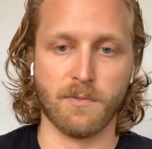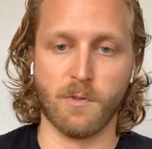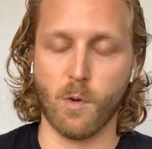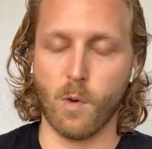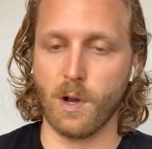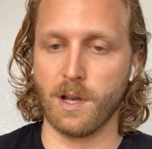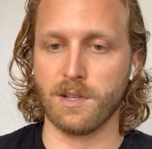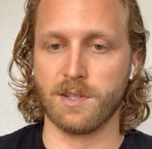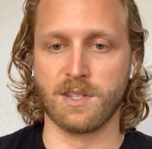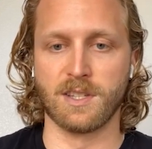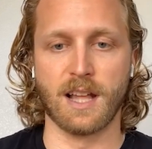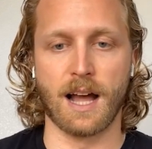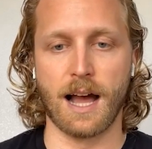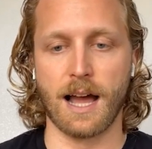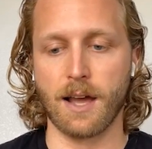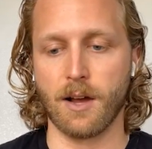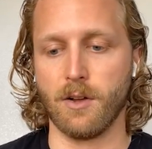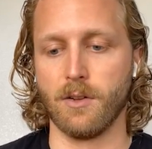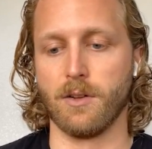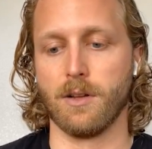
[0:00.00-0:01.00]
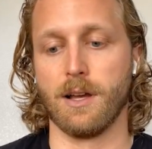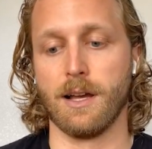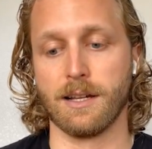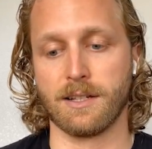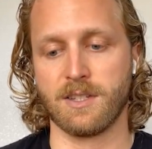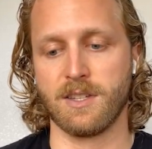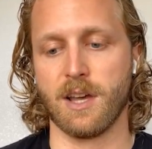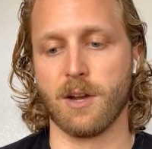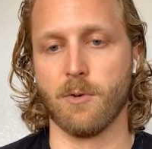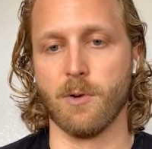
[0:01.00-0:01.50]
voice, style,
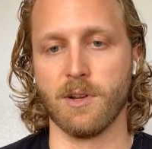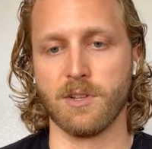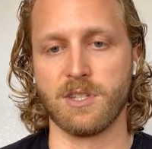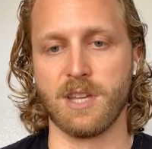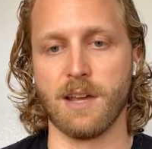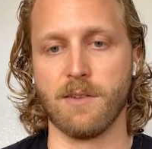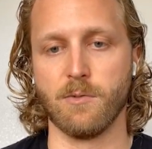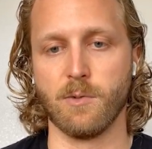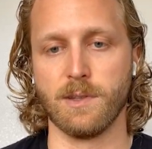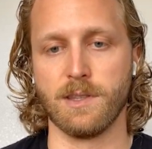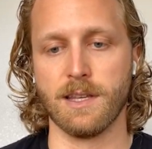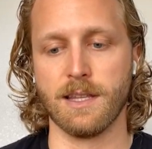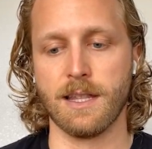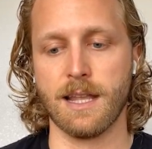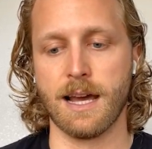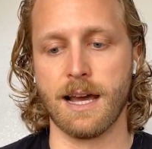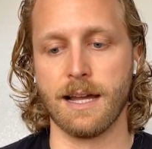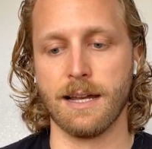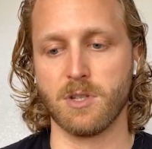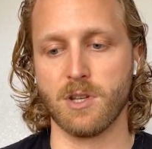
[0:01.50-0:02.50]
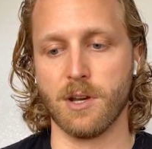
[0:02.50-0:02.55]
et cetera, saved within that.